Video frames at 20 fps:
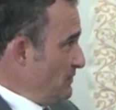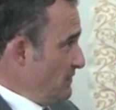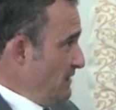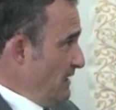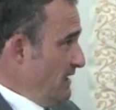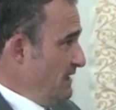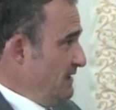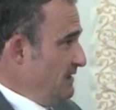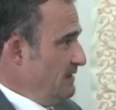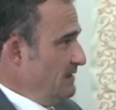
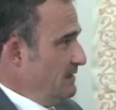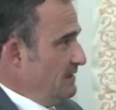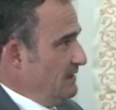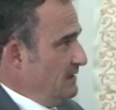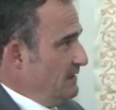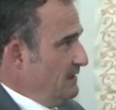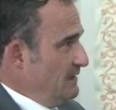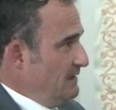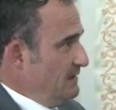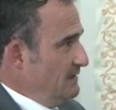Canada
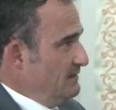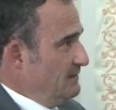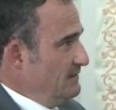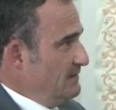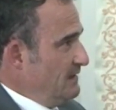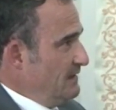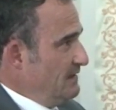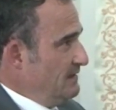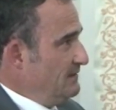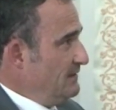
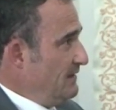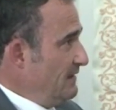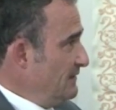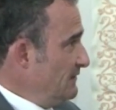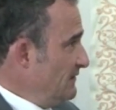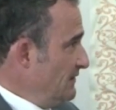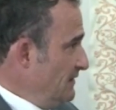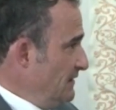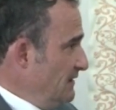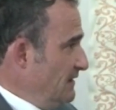and
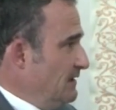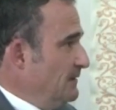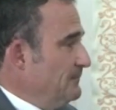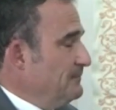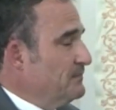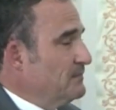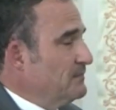Tanzania.